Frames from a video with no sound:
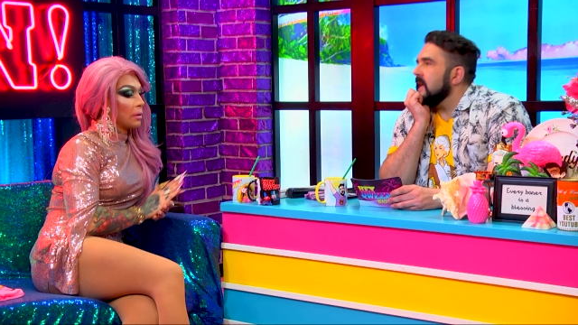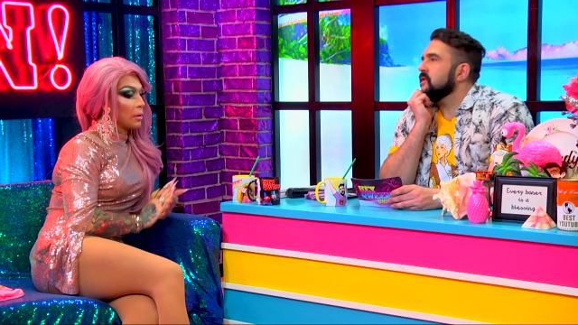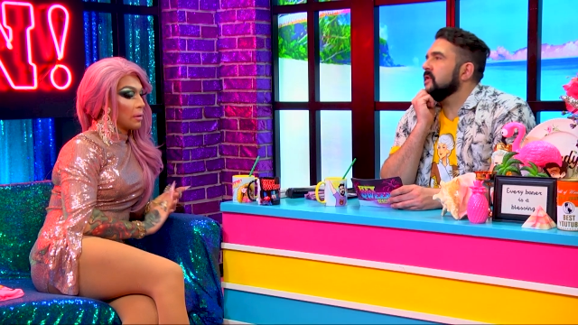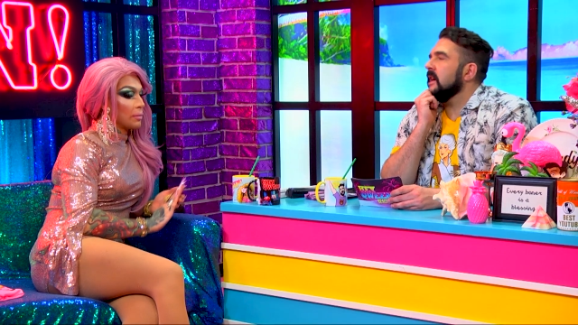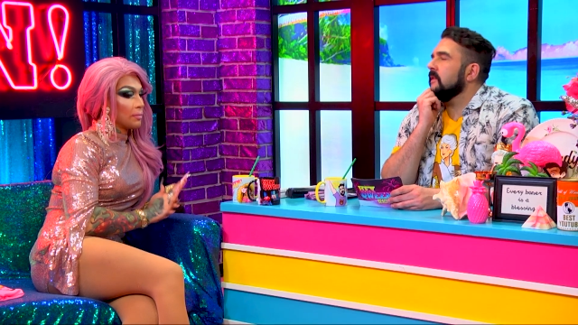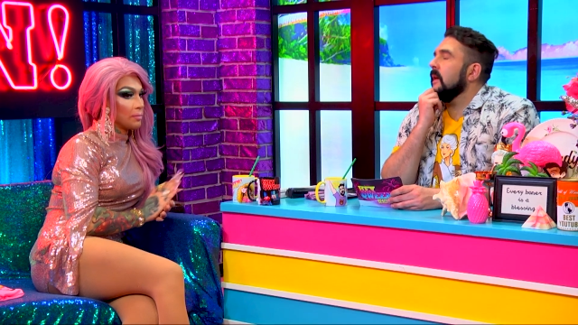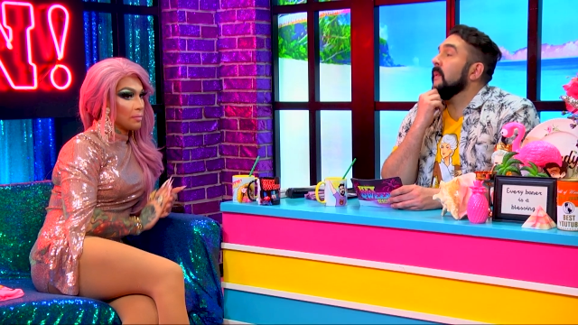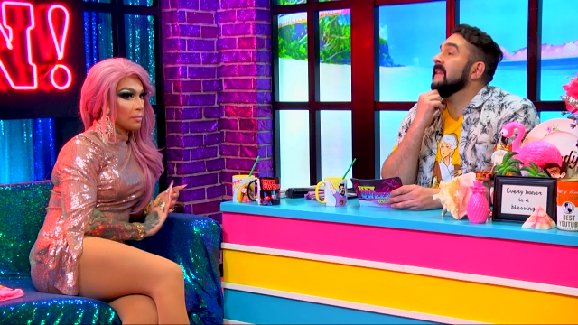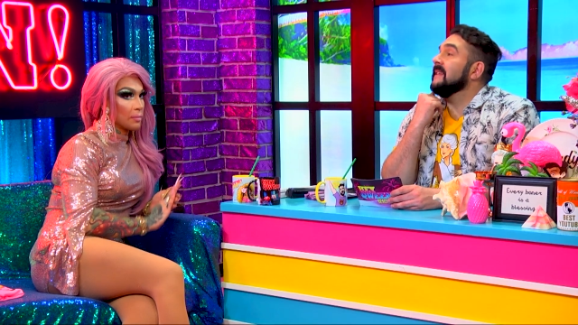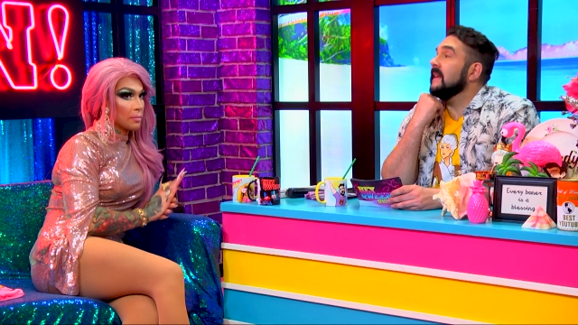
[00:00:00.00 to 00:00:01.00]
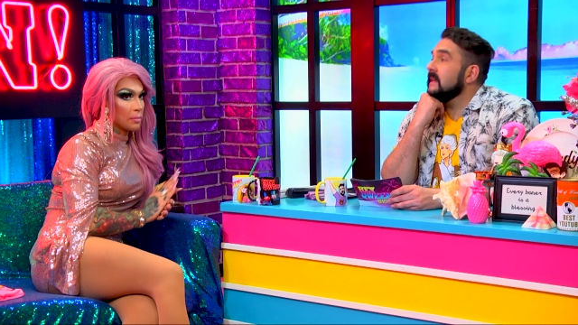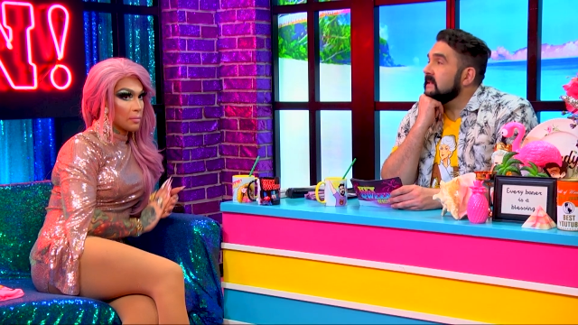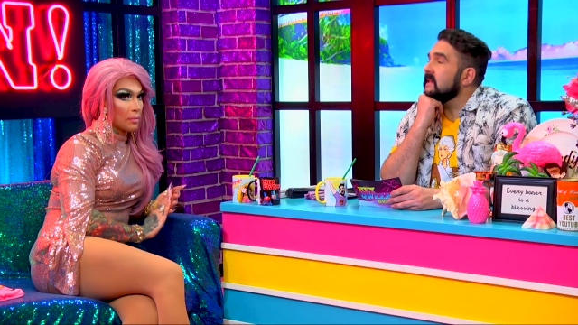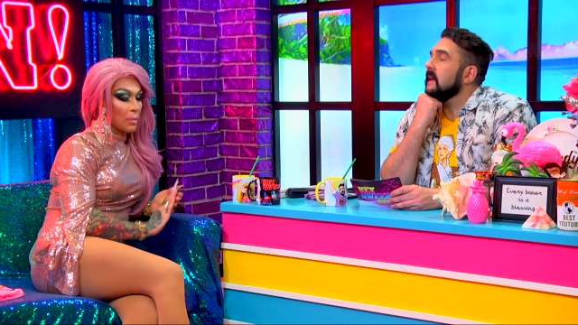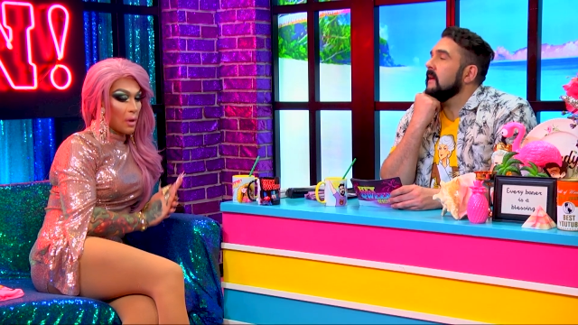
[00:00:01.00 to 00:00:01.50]
Speaker 1: you guys shared that we
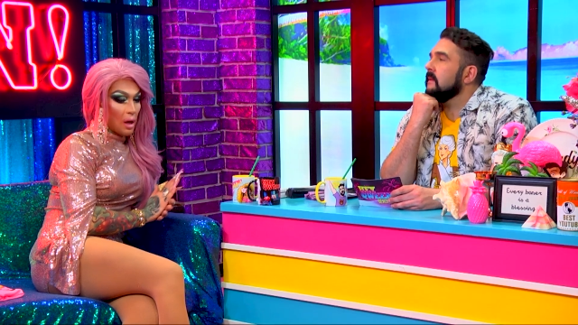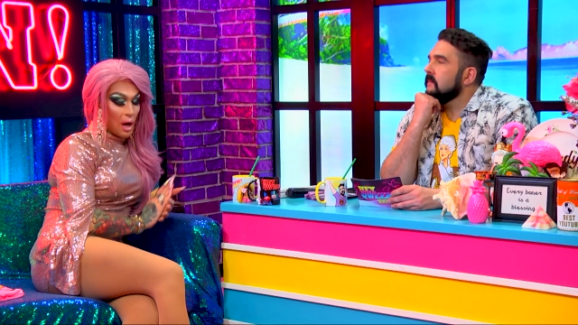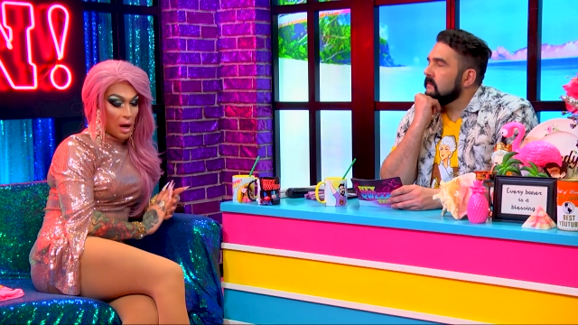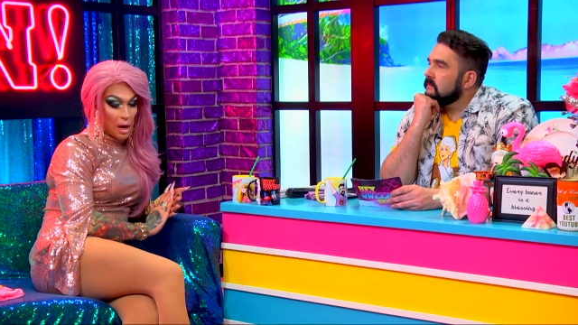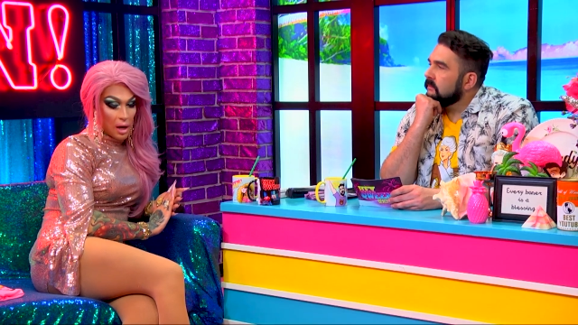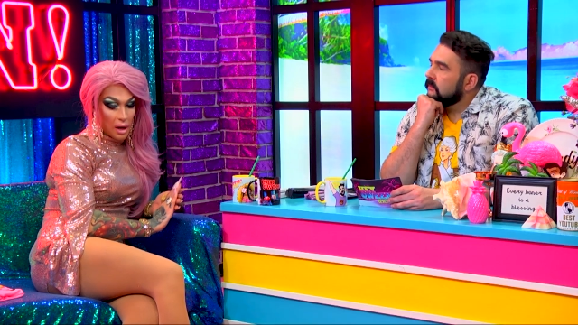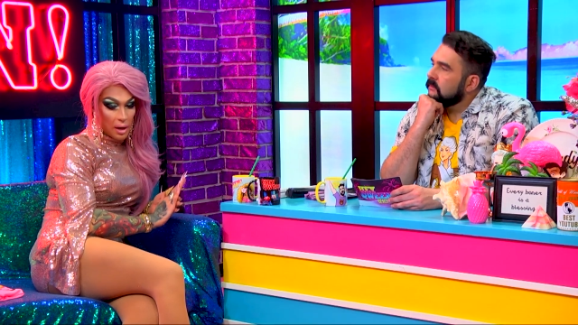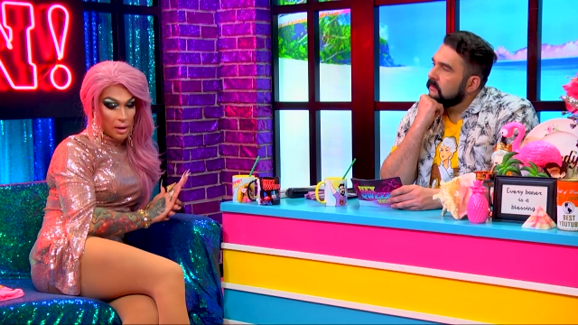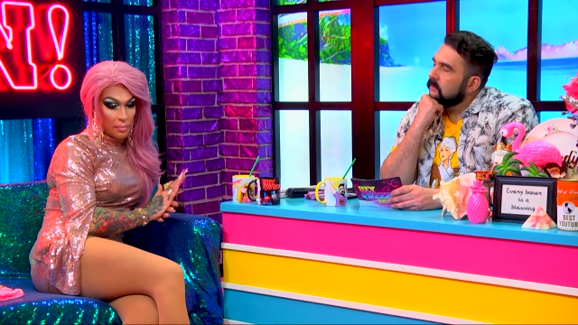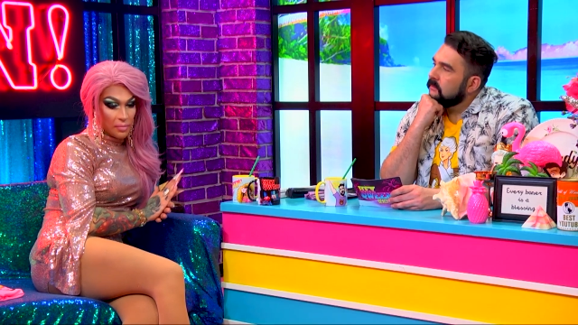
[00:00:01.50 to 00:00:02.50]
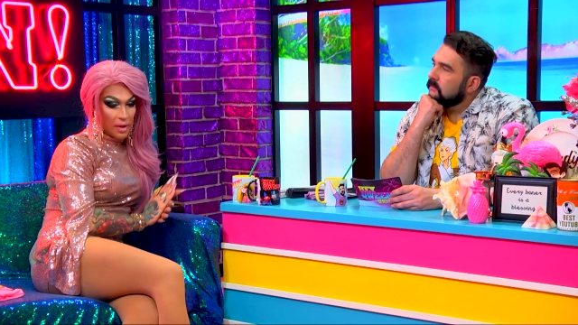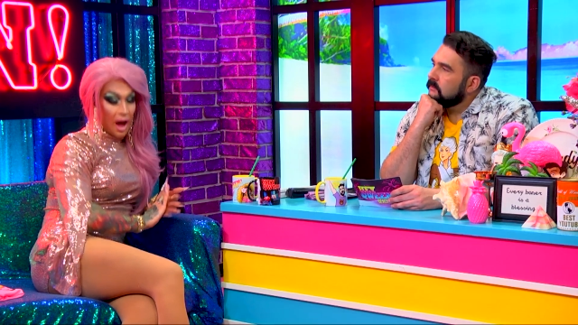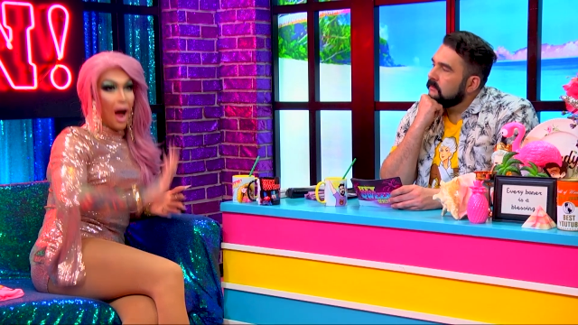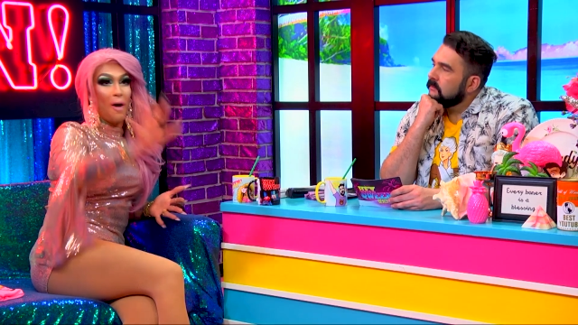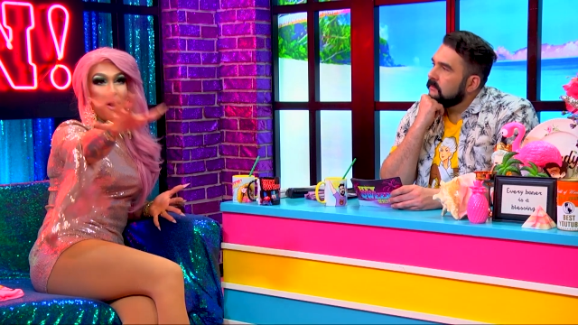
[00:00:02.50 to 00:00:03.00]
didn't see?
Speaker 2: Um,
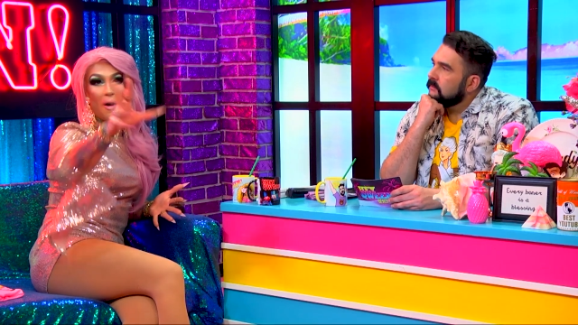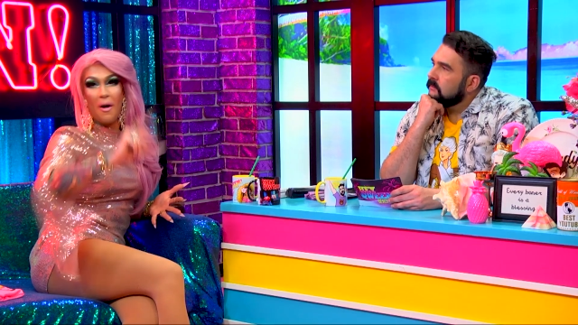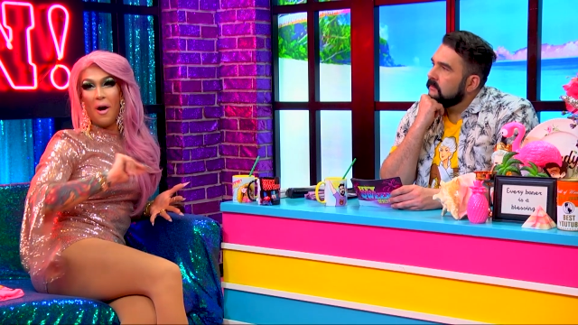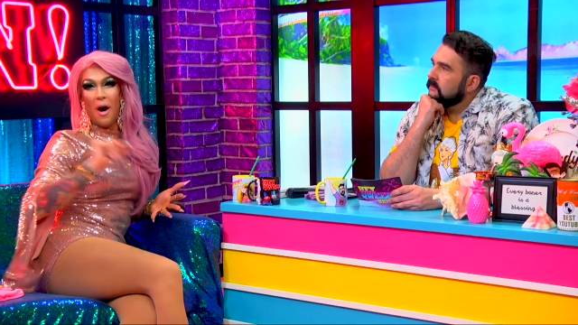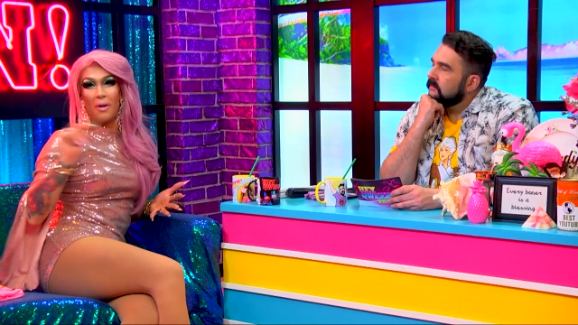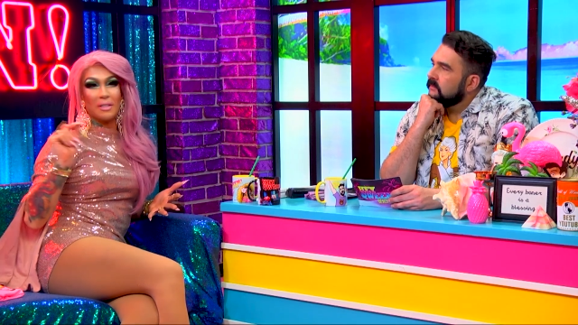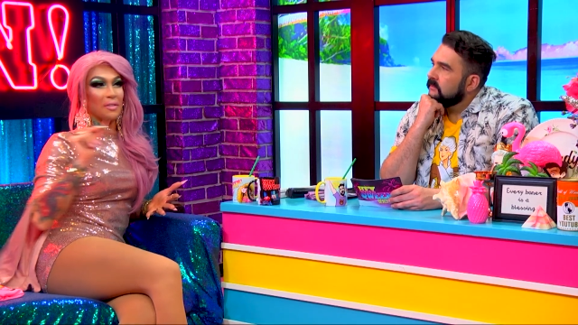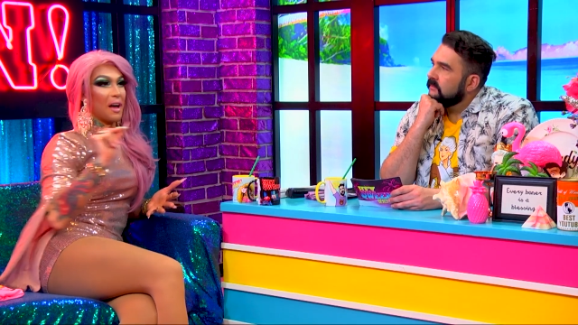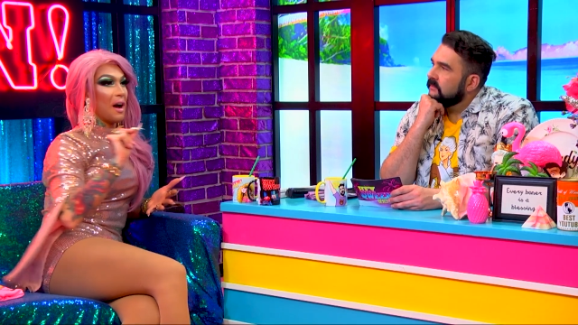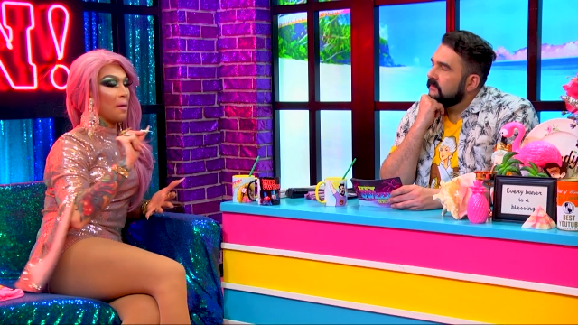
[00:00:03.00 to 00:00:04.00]
oh, oh, oh, so